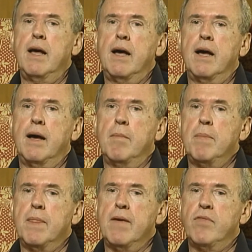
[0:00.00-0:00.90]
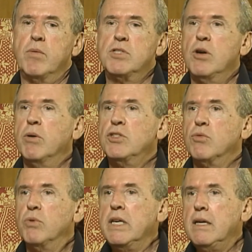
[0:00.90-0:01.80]
Um, if there was no one to
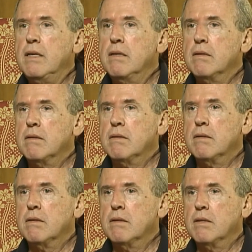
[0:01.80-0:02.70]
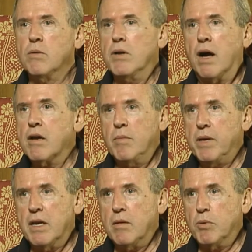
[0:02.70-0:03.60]
read, there were not going to
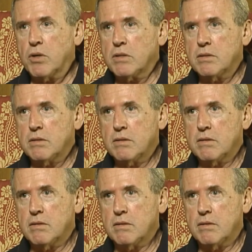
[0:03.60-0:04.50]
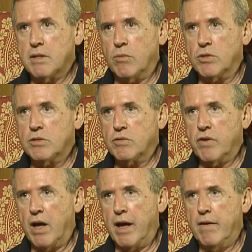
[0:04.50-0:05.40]
be any books that would
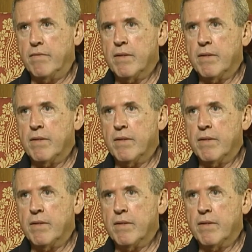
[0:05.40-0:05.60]
survive.